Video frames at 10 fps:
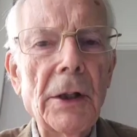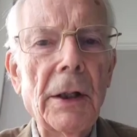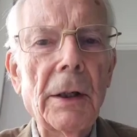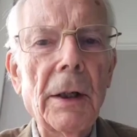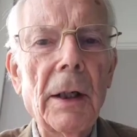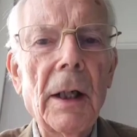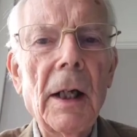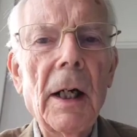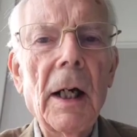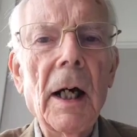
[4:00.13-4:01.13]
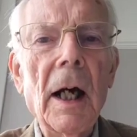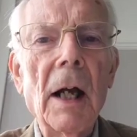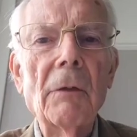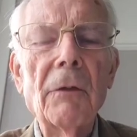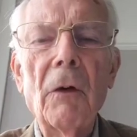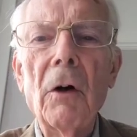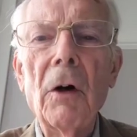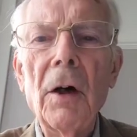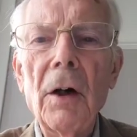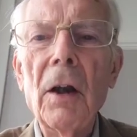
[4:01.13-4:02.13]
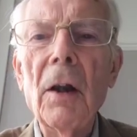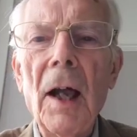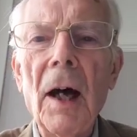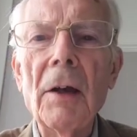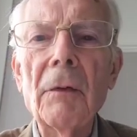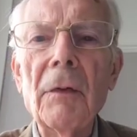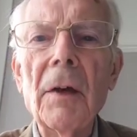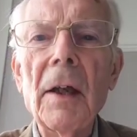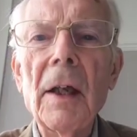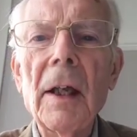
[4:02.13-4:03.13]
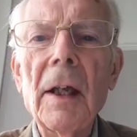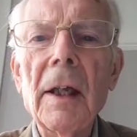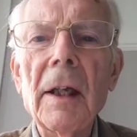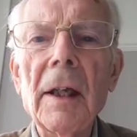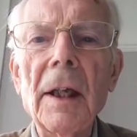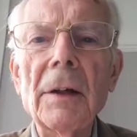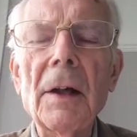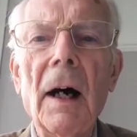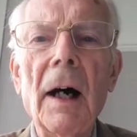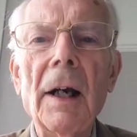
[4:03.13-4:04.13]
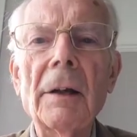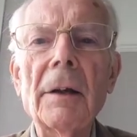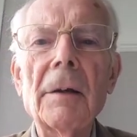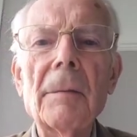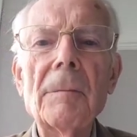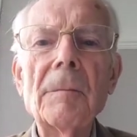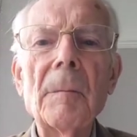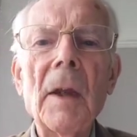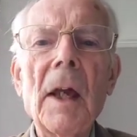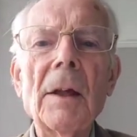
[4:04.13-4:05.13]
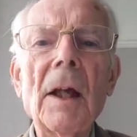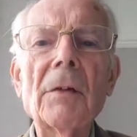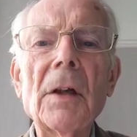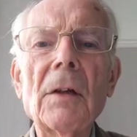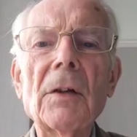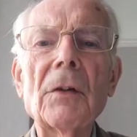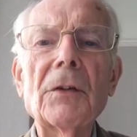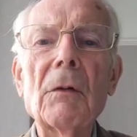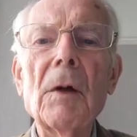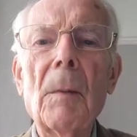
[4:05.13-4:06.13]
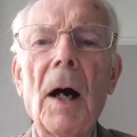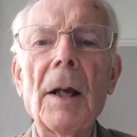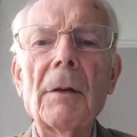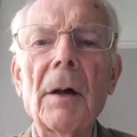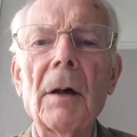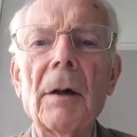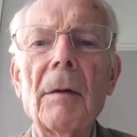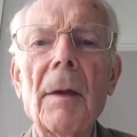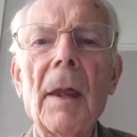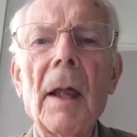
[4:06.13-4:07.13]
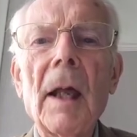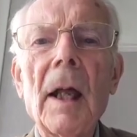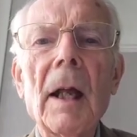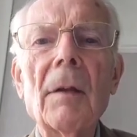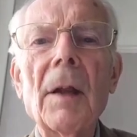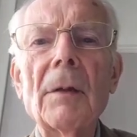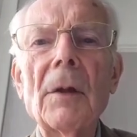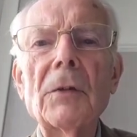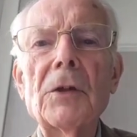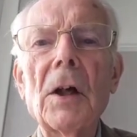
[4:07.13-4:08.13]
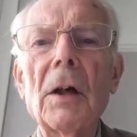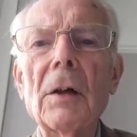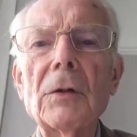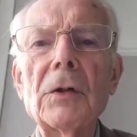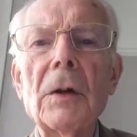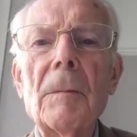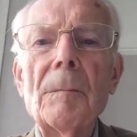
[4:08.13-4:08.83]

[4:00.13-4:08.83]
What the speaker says: her, and for her life he died. Yes, just a reminder that the church